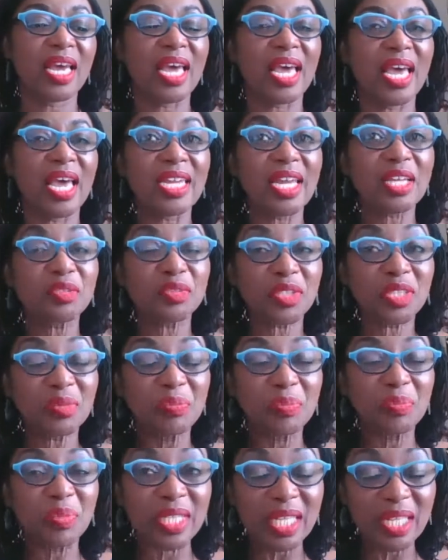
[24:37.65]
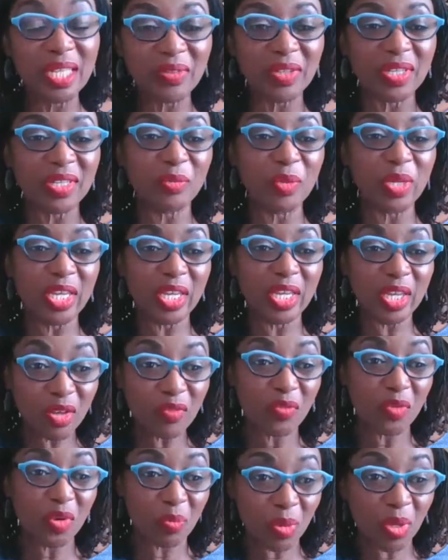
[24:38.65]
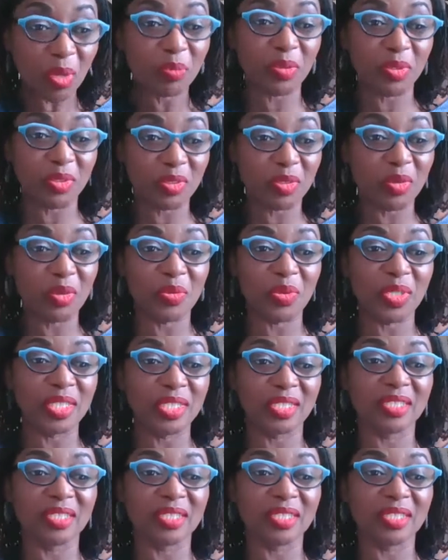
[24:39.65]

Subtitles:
and actually believing we're here for a purpose or a reason.